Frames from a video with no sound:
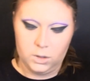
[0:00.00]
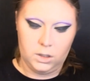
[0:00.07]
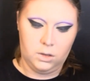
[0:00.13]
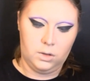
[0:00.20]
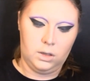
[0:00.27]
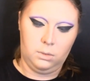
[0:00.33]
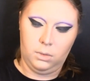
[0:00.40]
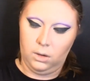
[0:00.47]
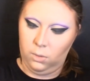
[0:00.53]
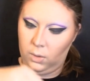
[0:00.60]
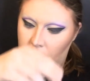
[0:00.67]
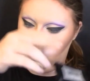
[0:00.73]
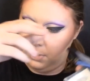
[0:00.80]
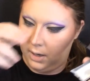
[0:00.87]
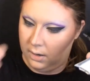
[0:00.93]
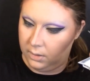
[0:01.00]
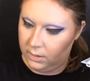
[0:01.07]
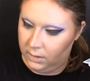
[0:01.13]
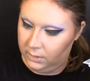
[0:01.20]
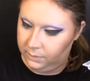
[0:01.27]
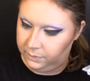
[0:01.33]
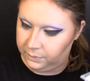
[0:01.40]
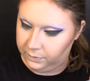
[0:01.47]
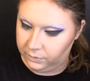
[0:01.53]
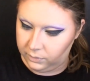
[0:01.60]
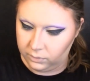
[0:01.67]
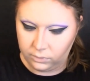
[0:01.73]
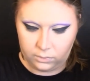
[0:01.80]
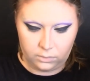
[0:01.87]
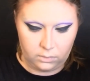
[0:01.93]
just using my white powder.
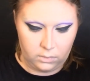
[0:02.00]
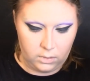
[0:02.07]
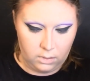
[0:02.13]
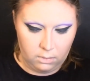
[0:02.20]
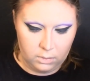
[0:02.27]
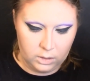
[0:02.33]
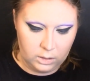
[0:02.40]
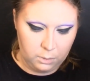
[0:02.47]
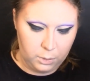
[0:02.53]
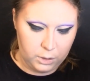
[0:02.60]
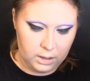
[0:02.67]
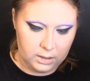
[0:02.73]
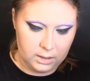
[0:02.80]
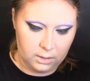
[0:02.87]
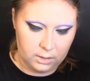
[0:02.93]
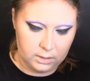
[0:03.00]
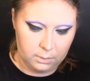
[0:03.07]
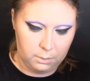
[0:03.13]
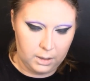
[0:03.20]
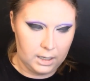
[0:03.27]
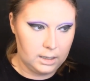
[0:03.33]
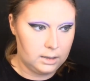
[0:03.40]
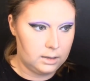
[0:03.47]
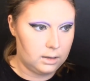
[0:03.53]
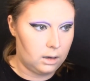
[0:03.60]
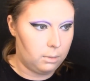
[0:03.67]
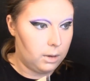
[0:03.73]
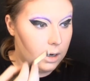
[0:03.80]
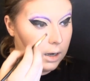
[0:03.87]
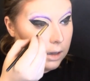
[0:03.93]
I'm just going to put that down as a base
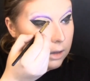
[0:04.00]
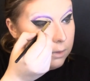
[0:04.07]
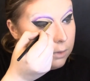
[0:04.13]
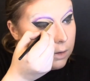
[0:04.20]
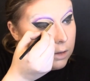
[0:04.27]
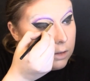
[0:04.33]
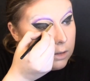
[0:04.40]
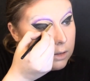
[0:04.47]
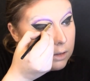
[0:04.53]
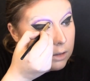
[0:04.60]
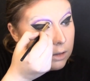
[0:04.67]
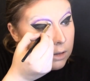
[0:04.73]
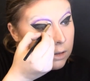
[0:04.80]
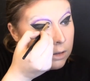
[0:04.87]
on my eyelid first.